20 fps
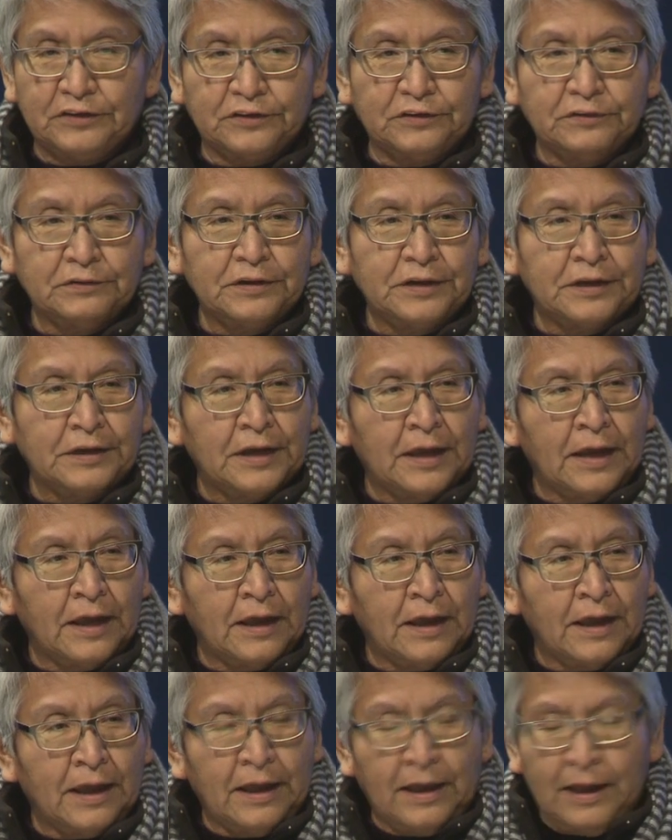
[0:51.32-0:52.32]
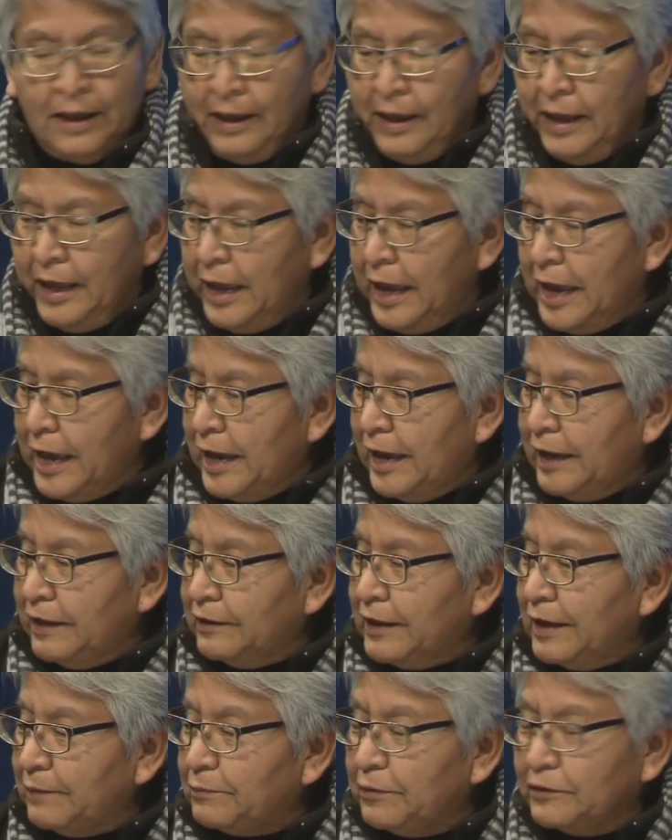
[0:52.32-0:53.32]
do,
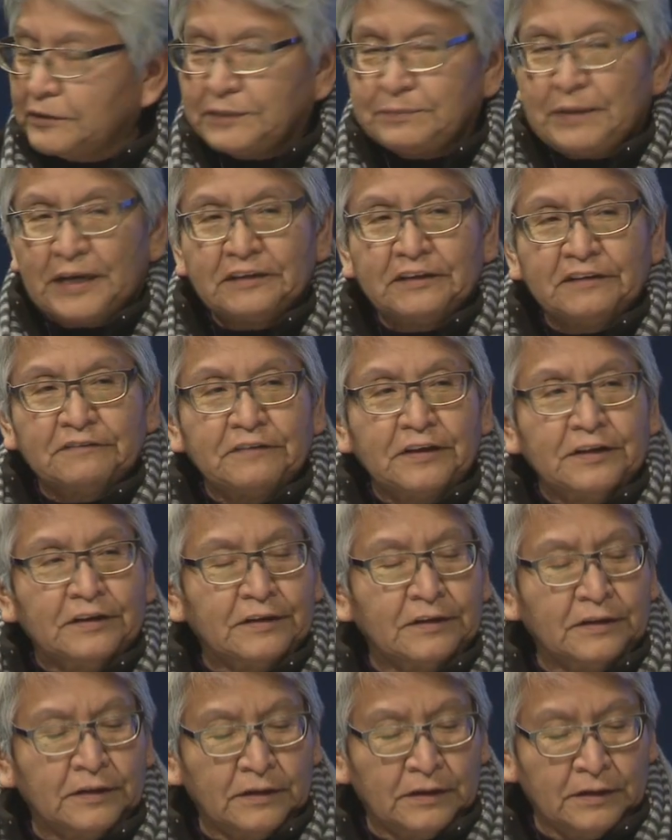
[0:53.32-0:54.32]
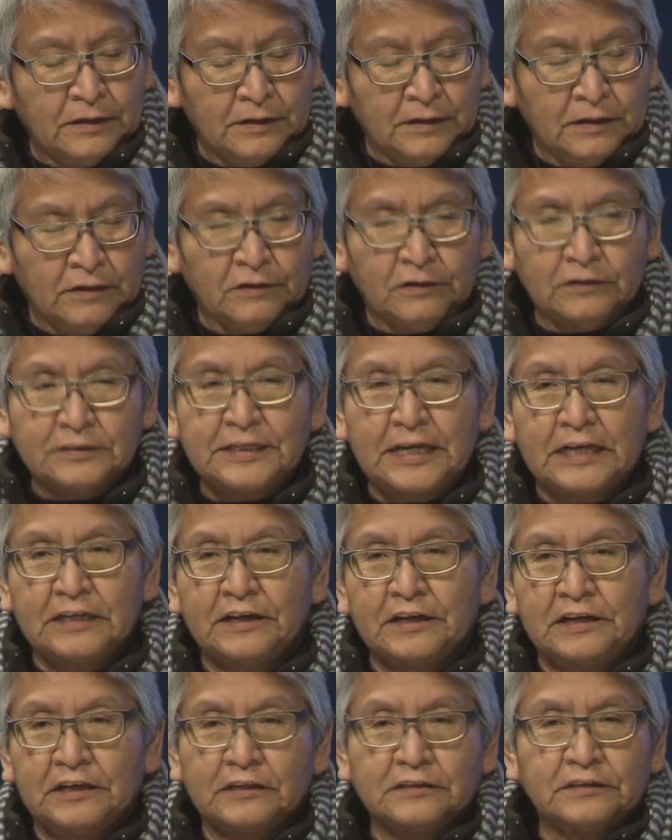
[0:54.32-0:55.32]
and that perspective looks
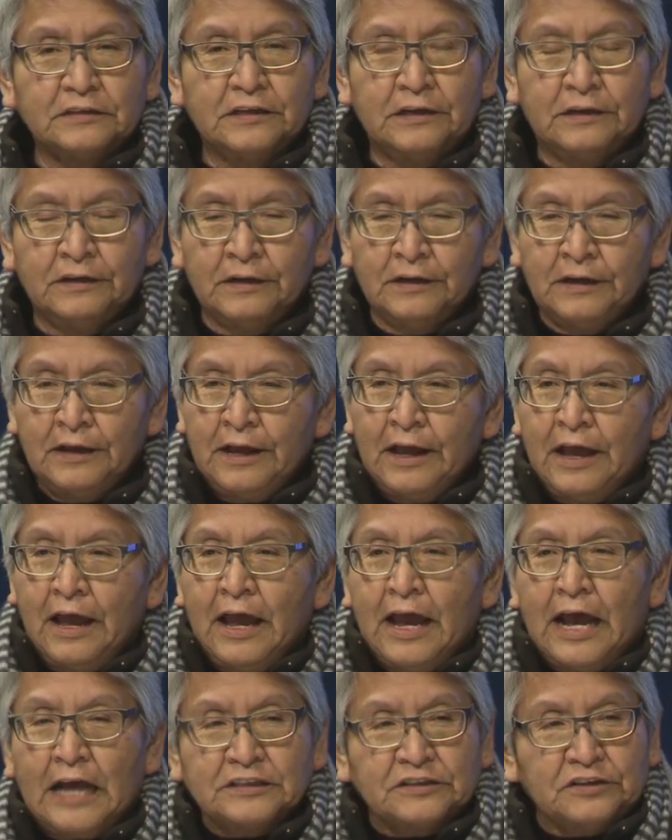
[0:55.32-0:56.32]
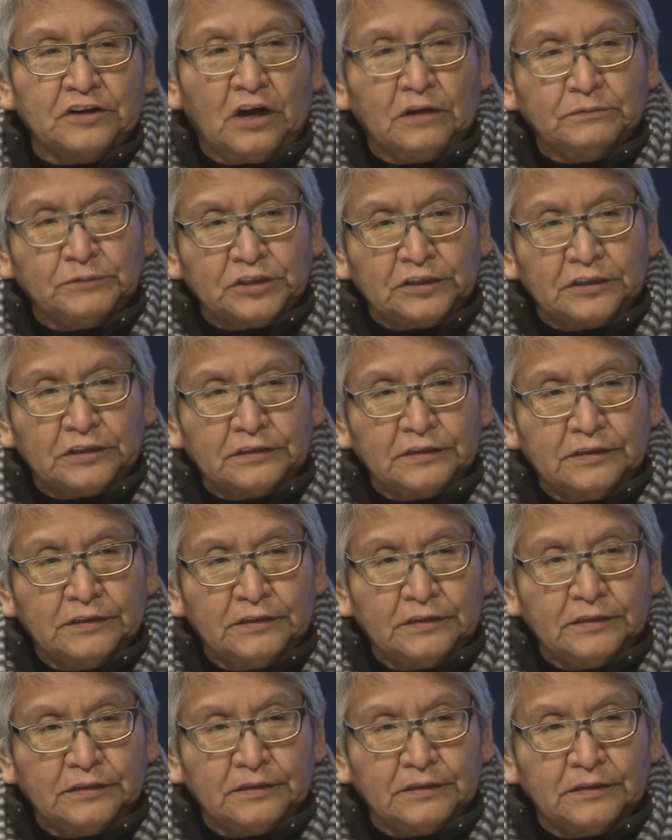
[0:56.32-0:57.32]
at us as an object,
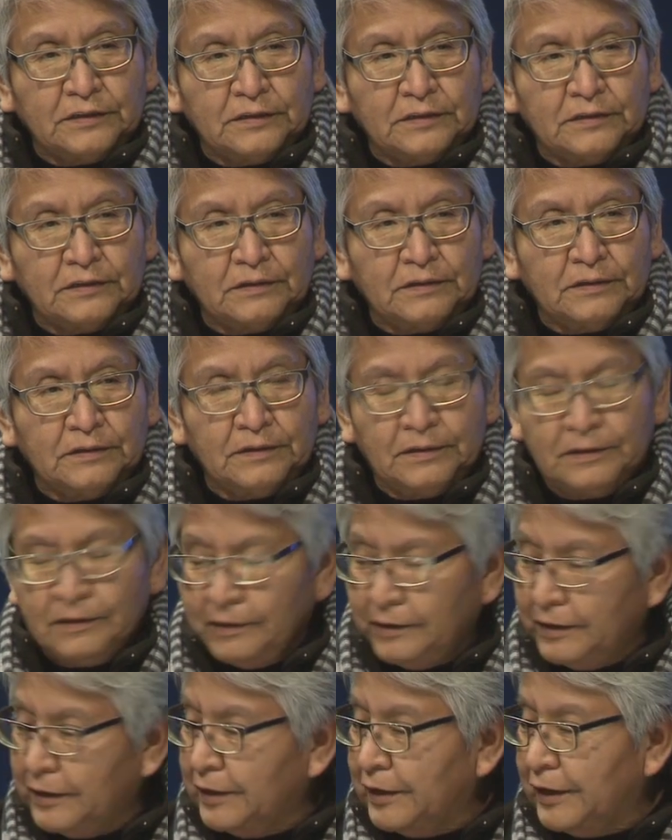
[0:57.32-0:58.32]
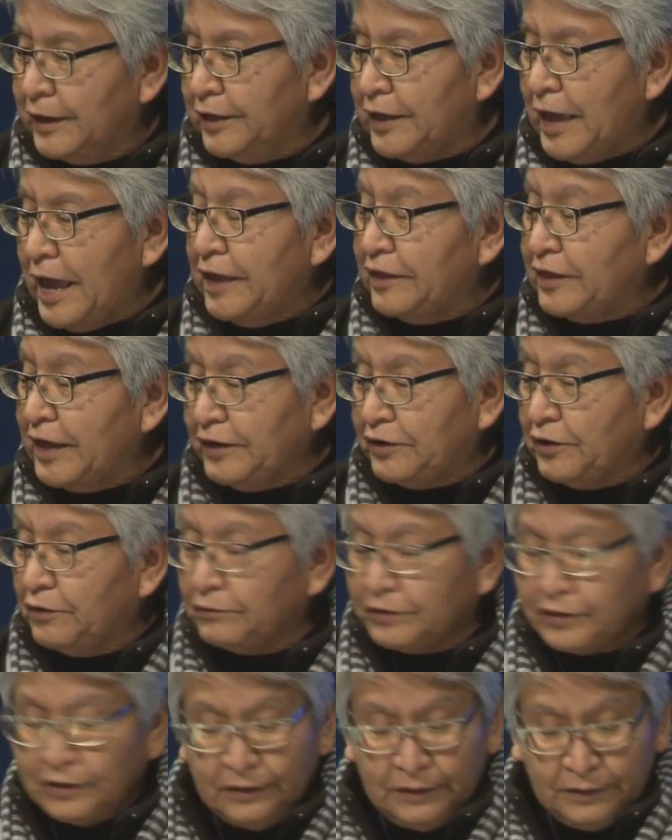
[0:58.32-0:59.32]
and they
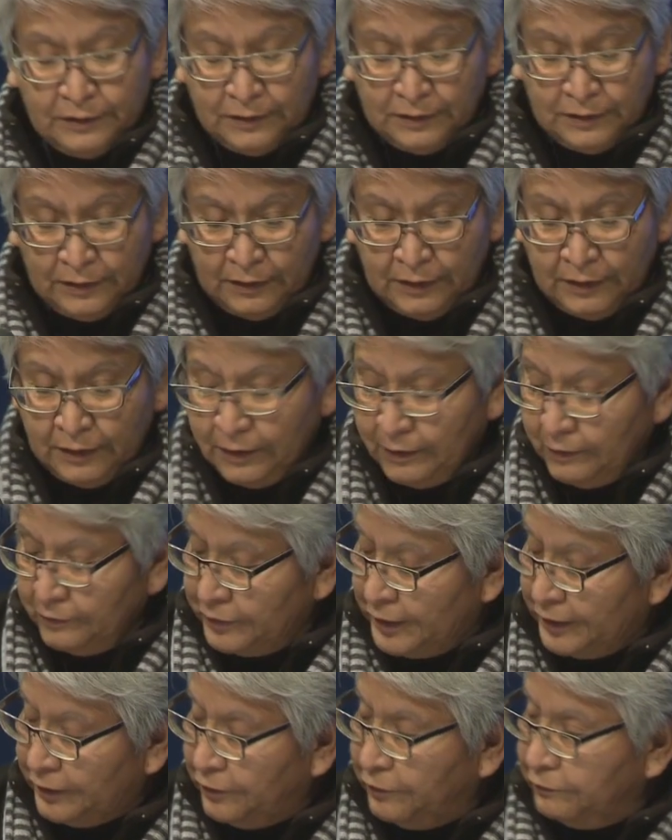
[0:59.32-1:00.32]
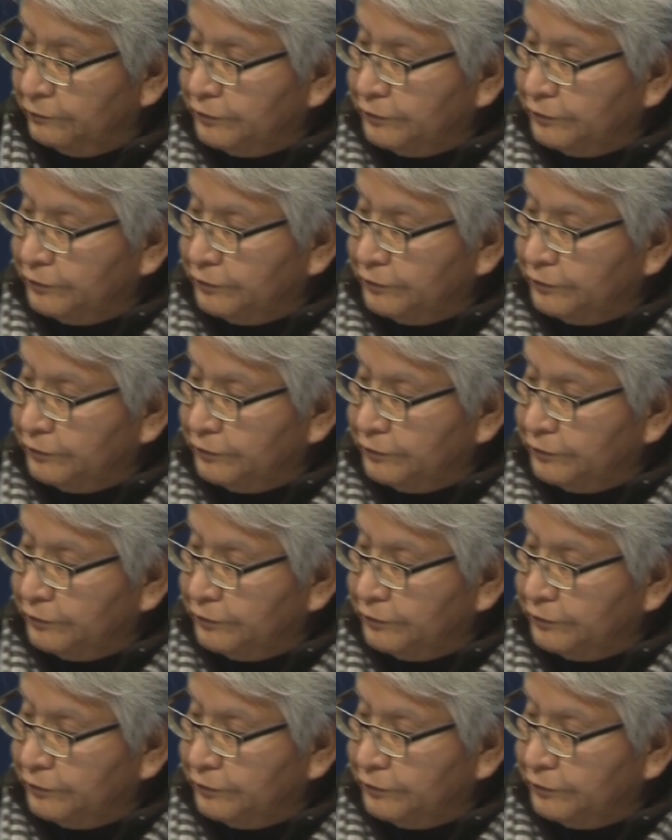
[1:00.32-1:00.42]
don't pay